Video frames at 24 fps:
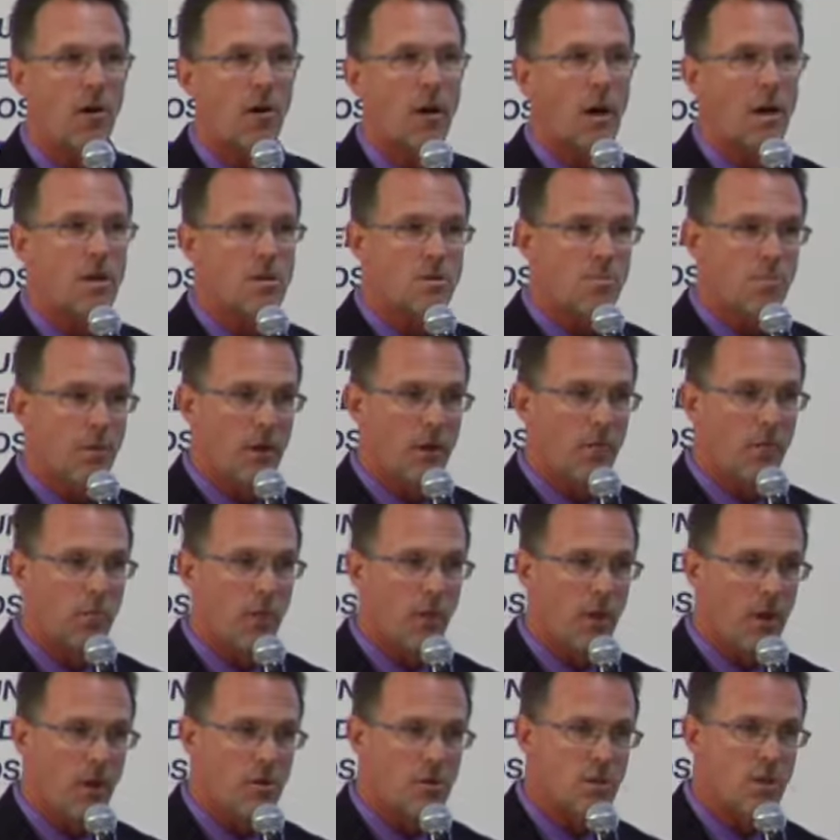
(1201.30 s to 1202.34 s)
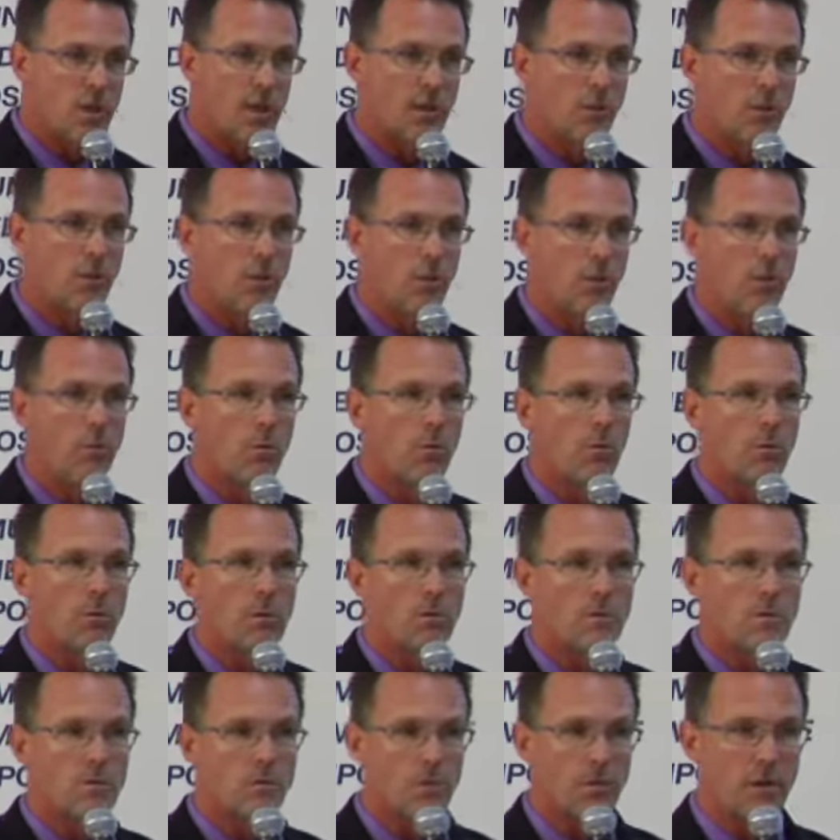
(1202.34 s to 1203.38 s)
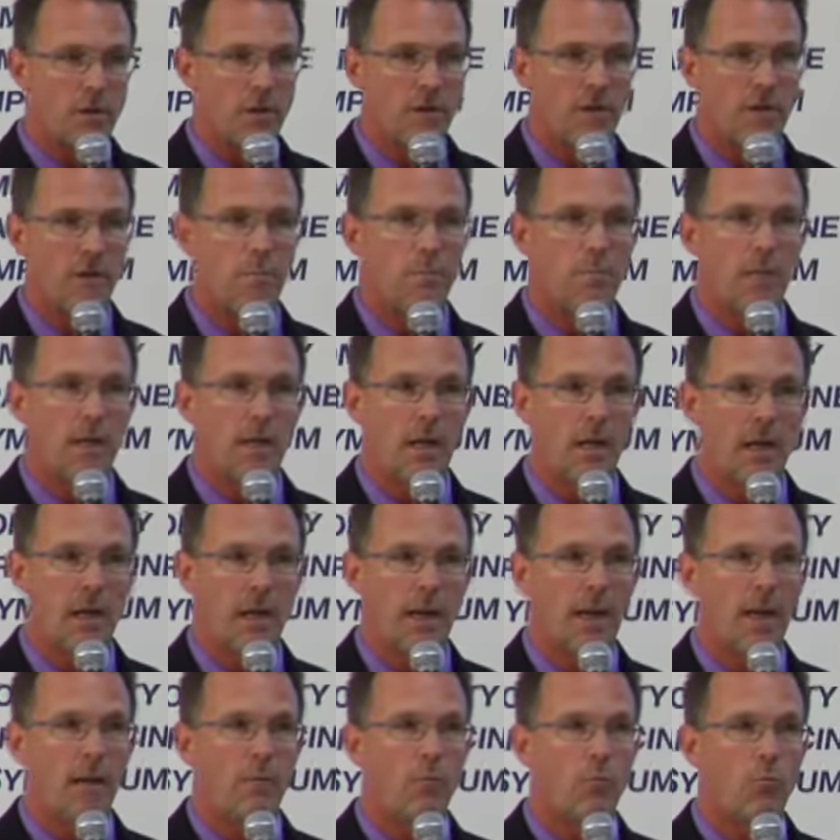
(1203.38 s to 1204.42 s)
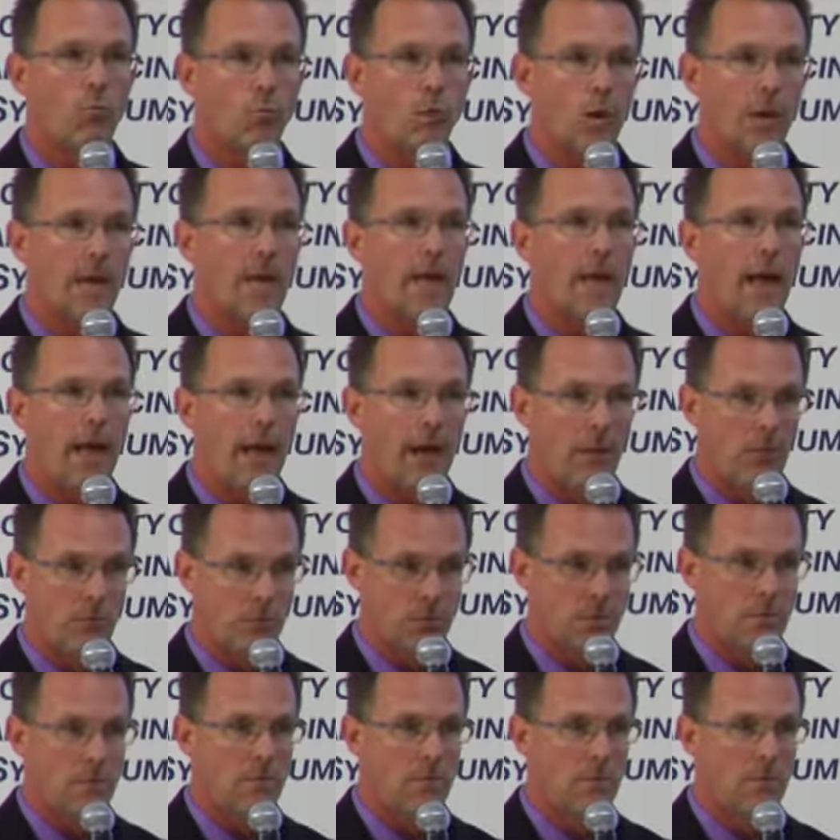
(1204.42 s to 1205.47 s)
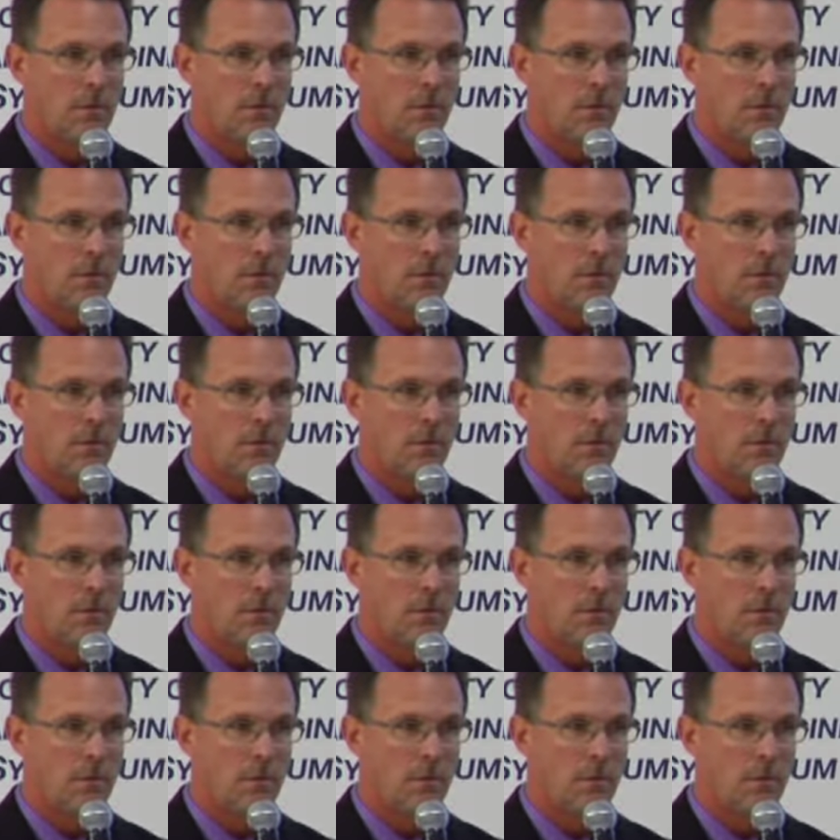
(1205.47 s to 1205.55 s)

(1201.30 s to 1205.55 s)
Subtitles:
our Oshpod project, we were restricted, but I am running out.